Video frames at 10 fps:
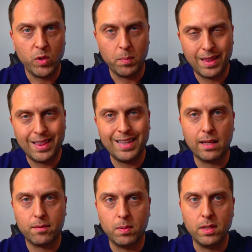You may think
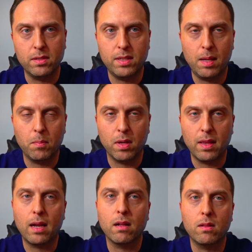that's pretty steep, but
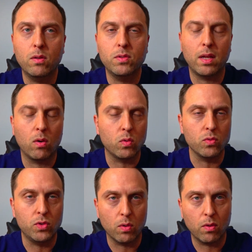that includes a whole
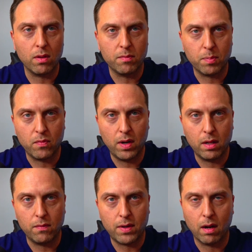dearth of
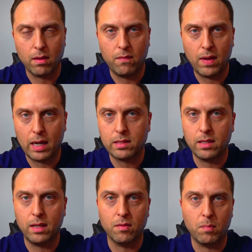preventative care like
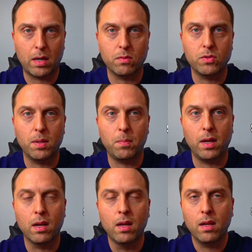vaccines,
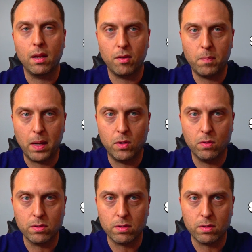microchipping, and spay-neuter